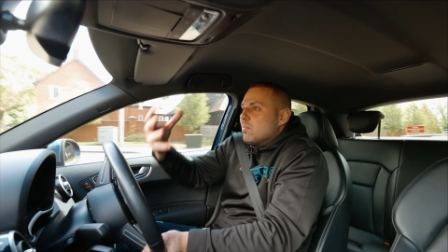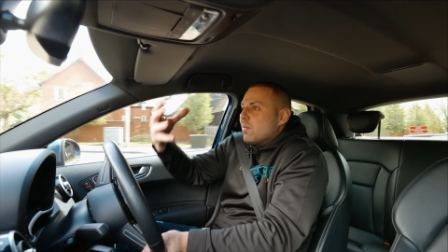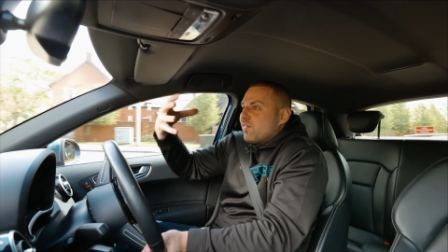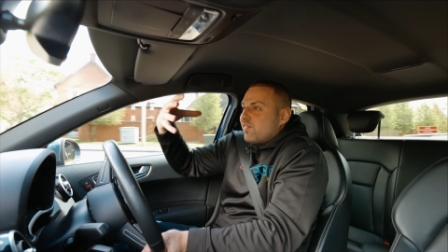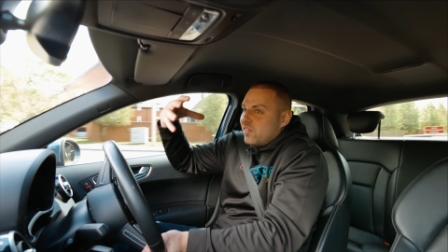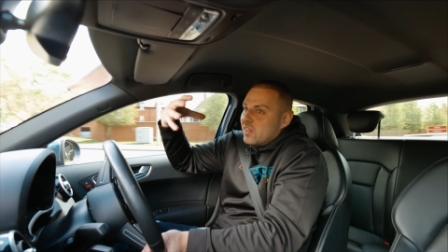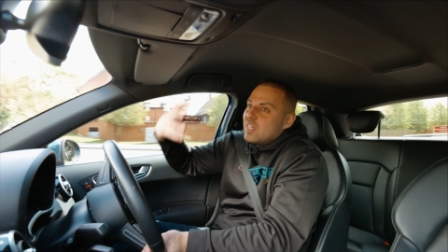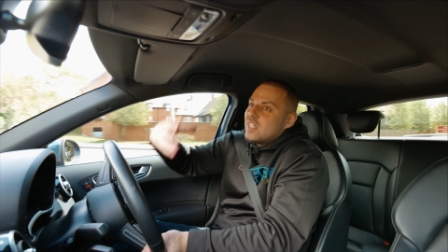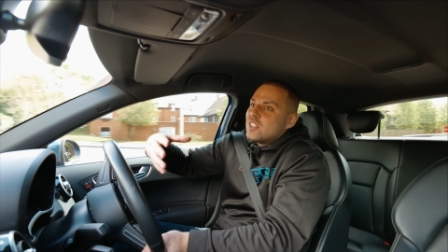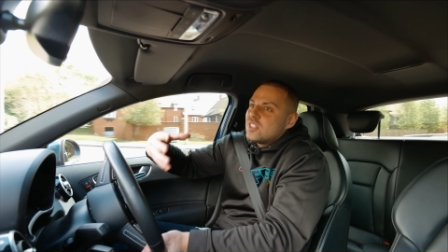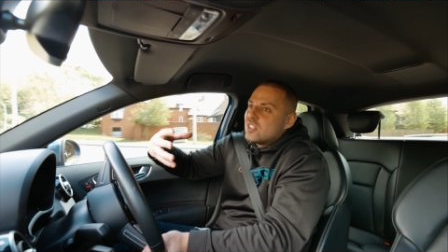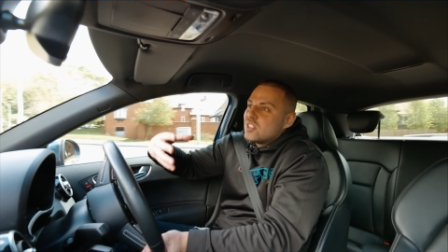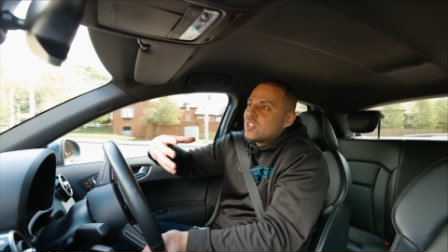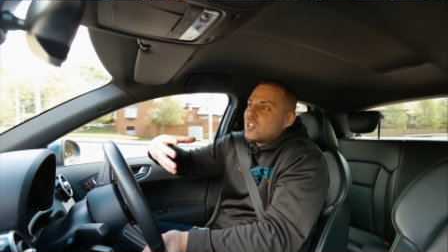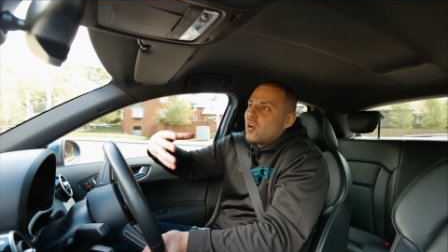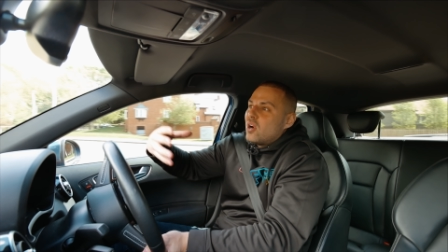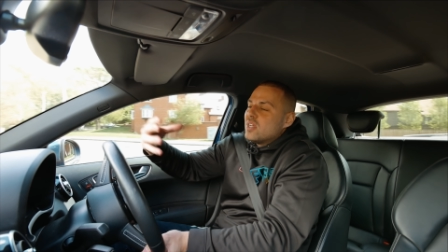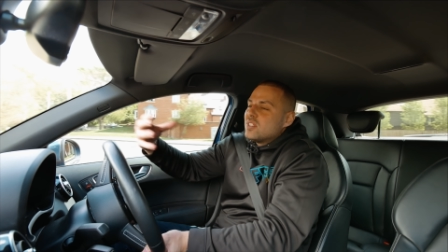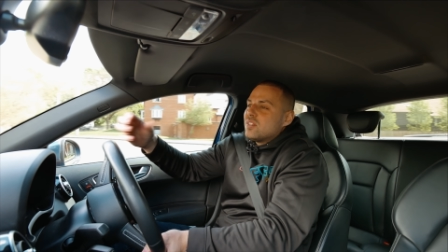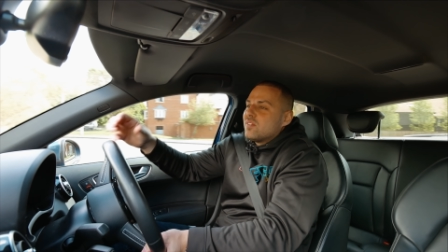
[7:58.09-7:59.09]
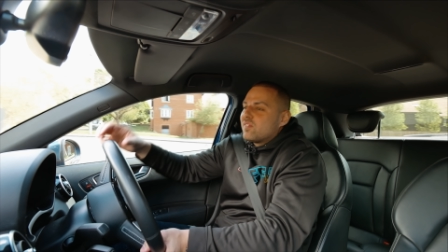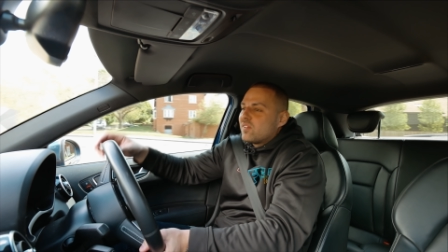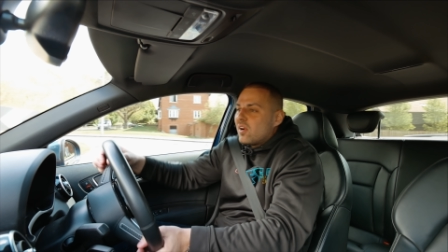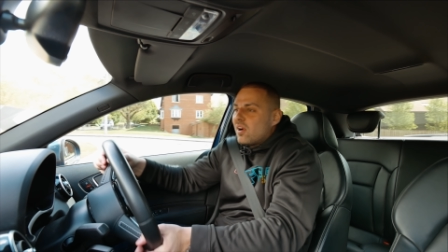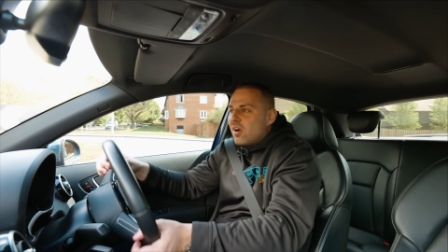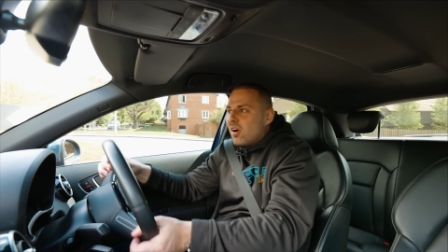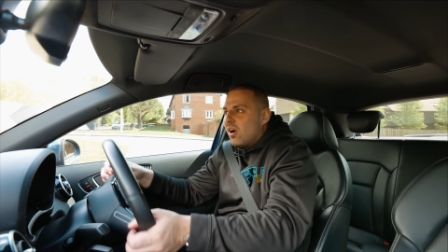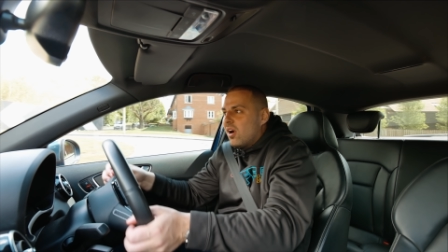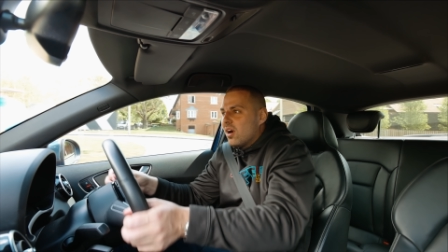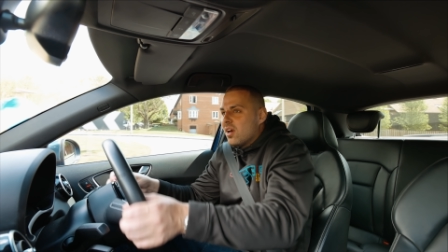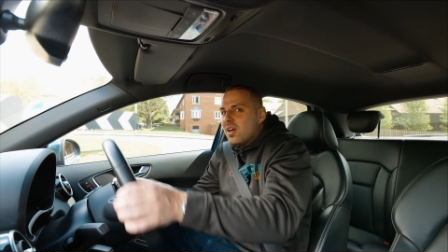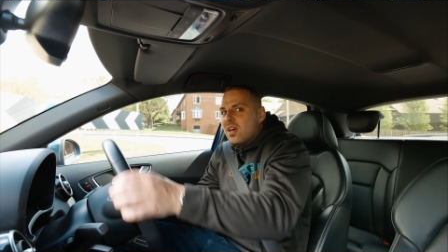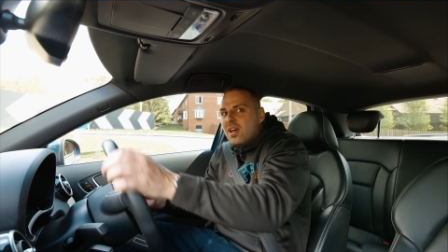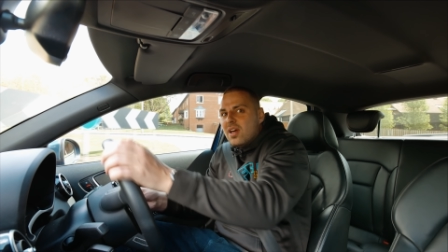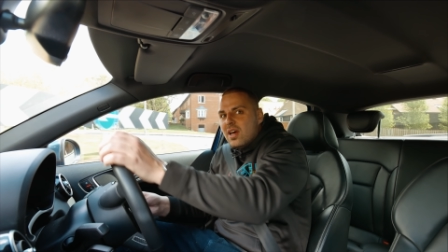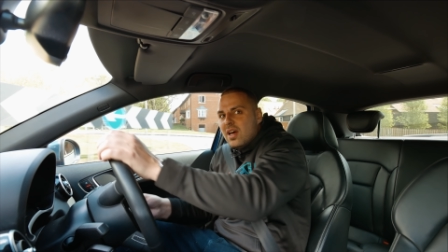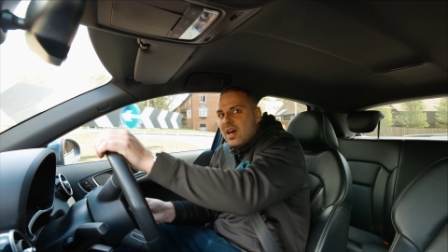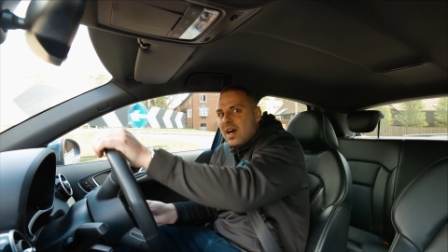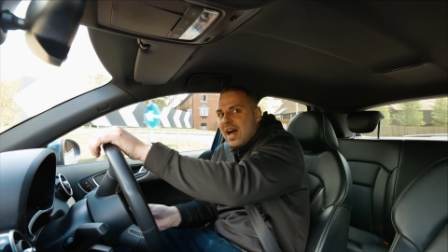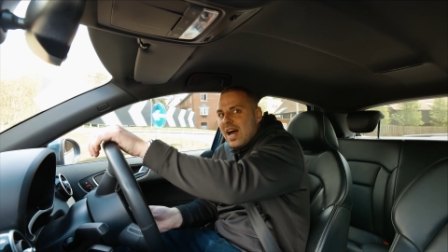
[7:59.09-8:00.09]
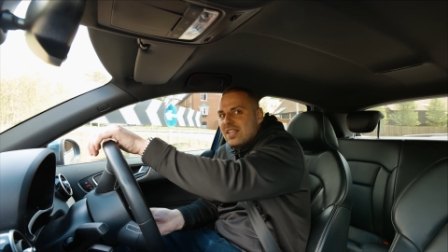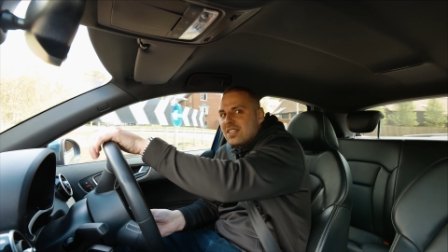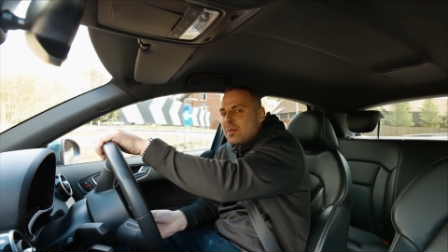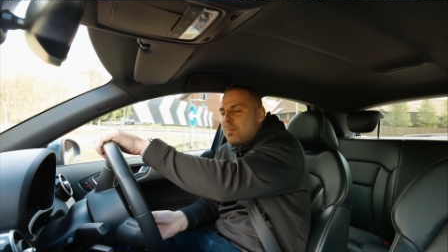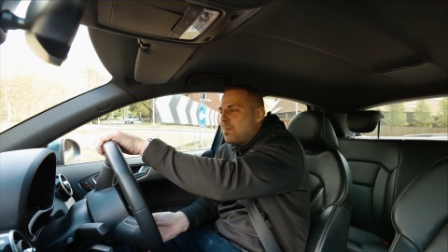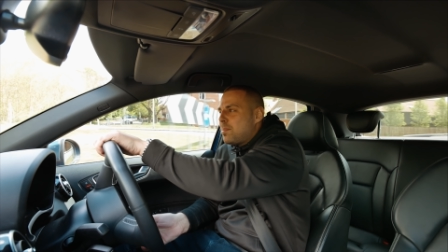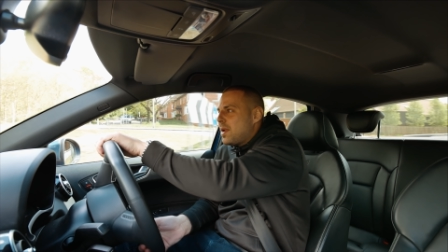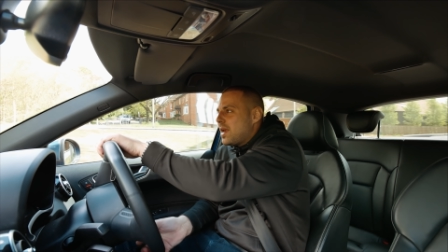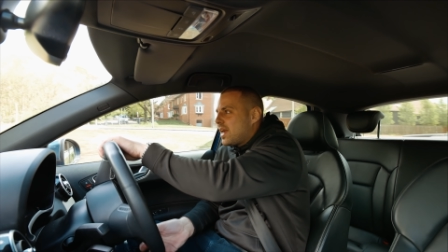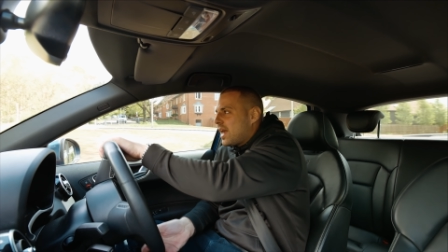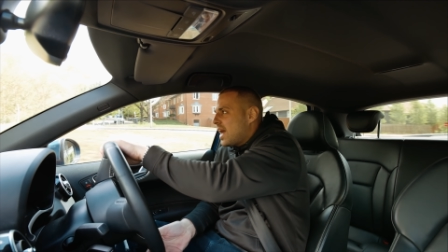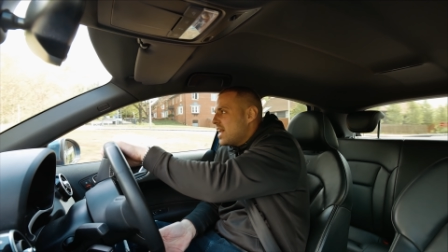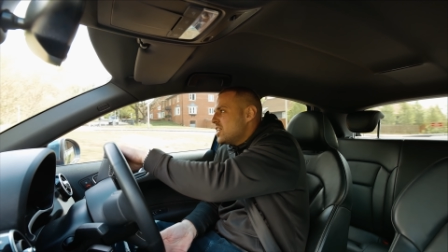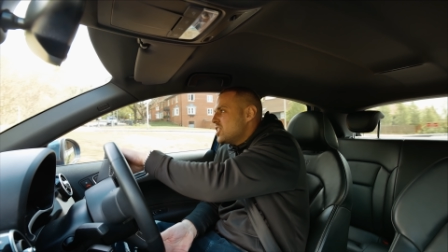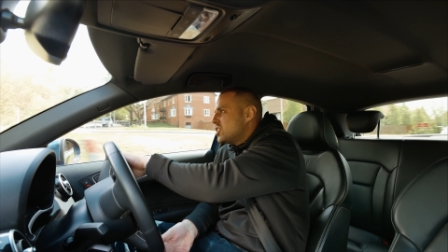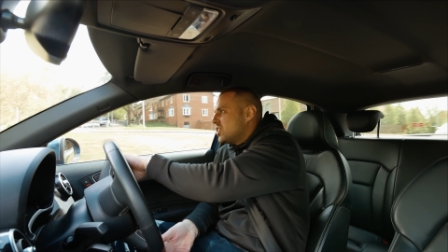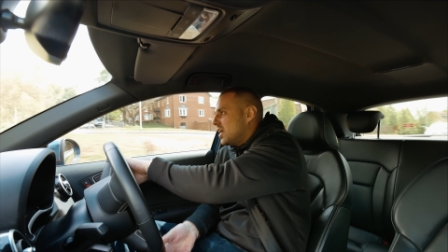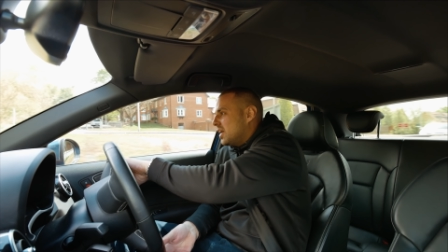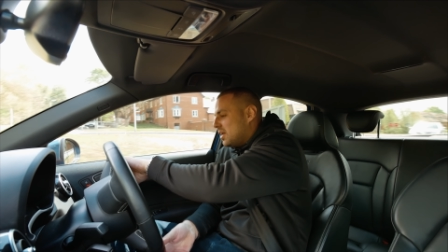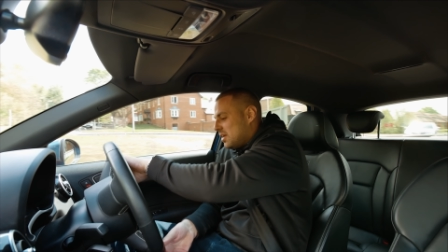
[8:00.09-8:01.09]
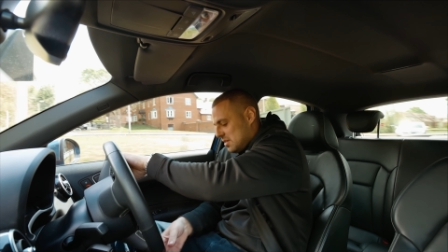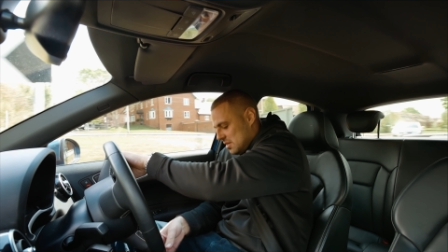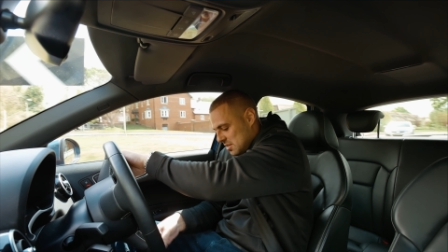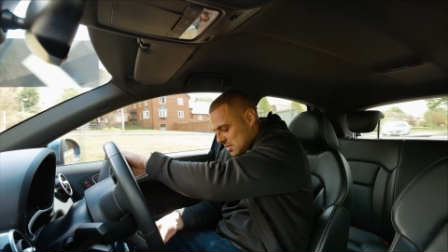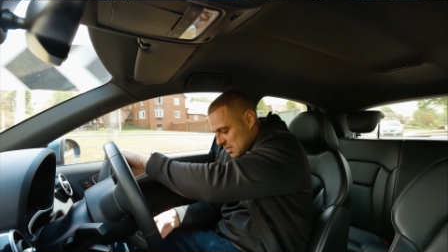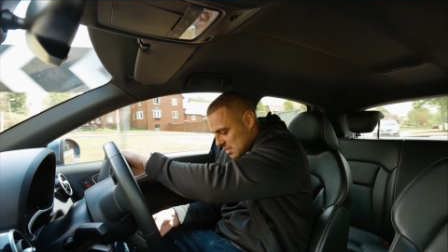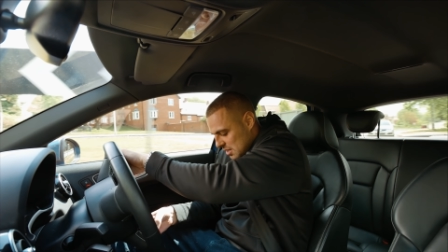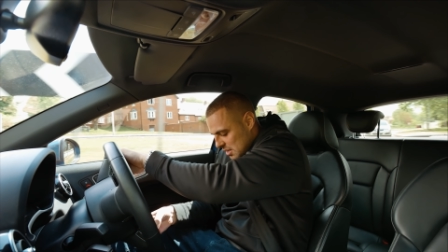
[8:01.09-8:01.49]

but for this size of car, that's a big engine.